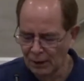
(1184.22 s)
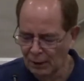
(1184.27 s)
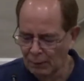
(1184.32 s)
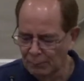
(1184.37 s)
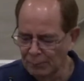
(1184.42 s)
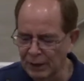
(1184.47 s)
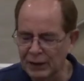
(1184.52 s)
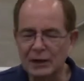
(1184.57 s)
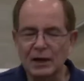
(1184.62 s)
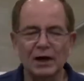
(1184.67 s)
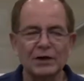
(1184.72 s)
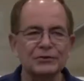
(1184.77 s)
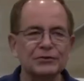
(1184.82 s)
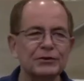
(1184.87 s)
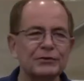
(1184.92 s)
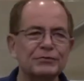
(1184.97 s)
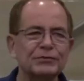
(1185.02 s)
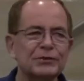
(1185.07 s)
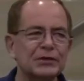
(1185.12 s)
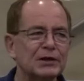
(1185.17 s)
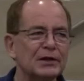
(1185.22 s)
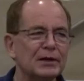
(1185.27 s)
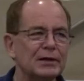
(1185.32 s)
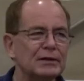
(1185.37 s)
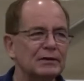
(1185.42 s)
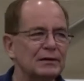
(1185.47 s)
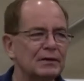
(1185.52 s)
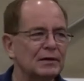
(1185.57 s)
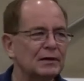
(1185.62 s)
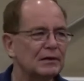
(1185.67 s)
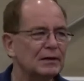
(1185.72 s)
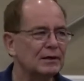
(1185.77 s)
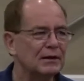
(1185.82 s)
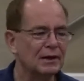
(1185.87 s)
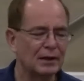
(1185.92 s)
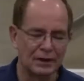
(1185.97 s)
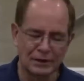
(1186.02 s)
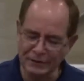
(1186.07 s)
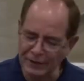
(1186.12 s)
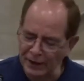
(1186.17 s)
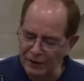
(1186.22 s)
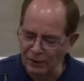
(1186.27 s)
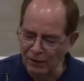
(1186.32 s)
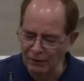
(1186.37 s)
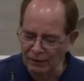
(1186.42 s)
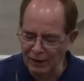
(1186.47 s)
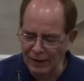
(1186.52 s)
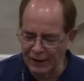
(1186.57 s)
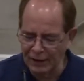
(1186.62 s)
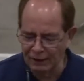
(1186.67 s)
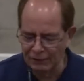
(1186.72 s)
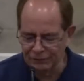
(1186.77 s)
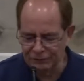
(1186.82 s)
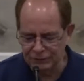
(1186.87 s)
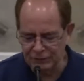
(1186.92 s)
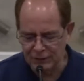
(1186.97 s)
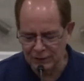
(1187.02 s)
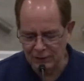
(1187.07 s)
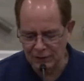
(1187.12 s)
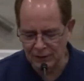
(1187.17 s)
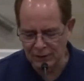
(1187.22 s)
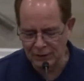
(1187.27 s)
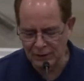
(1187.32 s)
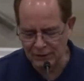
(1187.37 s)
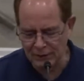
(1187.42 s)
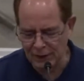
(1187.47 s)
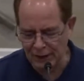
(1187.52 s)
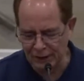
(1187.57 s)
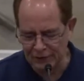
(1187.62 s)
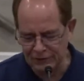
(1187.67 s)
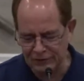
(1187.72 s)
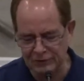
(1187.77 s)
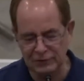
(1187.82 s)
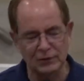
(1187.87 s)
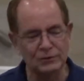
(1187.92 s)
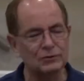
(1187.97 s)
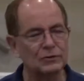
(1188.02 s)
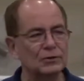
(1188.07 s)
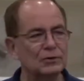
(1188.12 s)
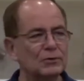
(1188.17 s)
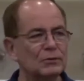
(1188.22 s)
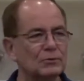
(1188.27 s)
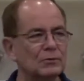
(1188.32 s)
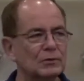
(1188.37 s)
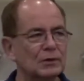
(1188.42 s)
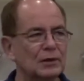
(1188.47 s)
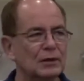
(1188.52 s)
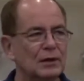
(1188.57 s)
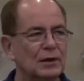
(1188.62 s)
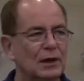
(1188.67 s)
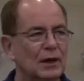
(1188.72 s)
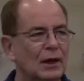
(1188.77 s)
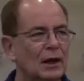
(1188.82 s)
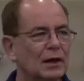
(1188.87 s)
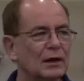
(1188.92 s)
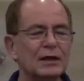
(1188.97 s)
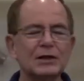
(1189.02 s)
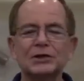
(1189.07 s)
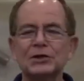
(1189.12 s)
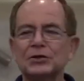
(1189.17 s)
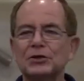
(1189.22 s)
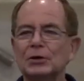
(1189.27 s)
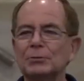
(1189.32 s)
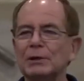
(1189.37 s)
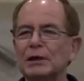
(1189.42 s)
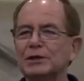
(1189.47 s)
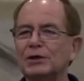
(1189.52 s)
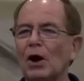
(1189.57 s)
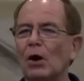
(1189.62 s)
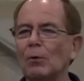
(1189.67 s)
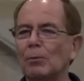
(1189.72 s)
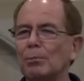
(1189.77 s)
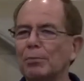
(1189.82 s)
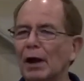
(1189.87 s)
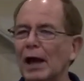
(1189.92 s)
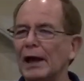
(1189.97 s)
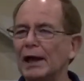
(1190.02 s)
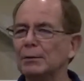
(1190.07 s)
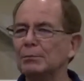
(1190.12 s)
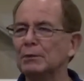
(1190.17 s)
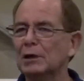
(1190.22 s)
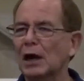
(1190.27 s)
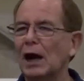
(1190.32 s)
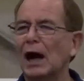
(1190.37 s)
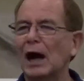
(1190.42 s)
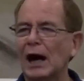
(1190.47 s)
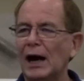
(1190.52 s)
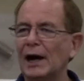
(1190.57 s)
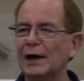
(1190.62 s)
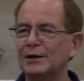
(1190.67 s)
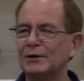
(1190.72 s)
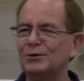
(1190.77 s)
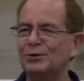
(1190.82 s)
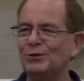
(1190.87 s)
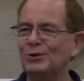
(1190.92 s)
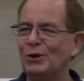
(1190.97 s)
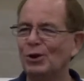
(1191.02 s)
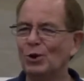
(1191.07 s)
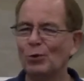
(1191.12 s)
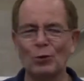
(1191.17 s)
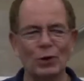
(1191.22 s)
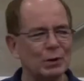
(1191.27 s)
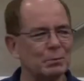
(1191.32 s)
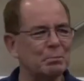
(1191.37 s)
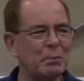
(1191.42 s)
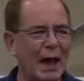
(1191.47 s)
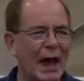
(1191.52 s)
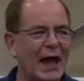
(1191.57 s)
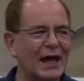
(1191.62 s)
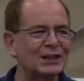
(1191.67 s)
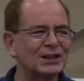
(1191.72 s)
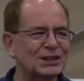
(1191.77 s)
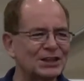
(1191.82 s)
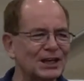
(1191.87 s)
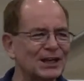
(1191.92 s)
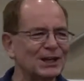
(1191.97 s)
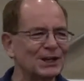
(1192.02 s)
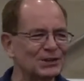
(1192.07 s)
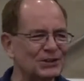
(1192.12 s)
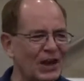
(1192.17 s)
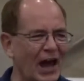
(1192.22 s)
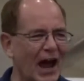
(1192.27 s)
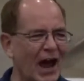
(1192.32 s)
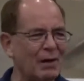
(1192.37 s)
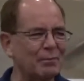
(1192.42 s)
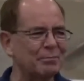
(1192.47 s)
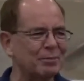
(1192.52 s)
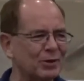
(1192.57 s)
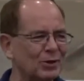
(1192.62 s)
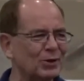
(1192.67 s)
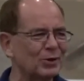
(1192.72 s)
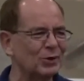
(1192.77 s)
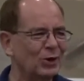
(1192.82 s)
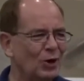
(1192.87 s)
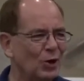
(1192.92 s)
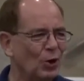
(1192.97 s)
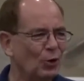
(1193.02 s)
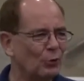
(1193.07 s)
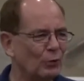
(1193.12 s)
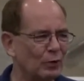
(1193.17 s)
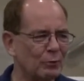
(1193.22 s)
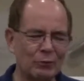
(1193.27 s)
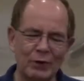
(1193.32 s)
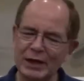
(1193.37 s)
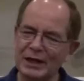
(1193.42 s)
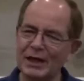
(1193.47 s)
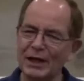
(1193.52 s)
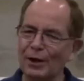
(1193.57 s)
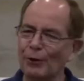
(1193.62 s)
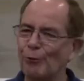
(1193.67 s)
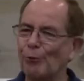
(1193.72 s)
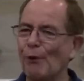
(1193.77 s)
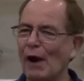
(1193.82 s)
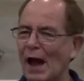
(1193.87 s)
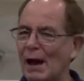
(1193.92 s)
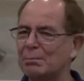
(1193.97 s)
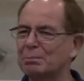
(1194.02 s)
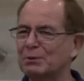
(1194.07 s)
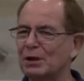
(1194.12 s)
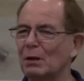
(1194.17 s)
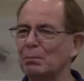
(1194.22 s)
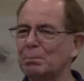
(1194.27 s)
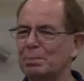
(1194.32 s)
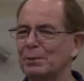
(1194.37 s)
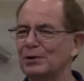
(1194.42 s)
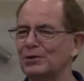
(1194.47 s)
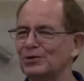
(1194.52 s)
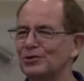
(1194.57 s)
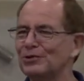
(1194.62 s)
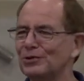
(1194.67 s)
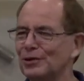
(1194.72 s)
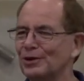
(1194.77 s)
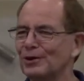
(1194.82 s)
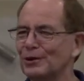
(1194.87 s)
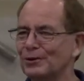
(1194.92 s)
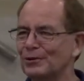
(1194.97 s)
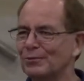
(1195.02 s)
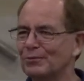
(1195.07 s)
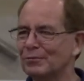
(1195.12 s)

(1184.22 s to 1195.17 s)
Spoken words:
Because of sin, they are left destitute. Listen to me, don't blame God when bad things happen when we get wrapped up in sin.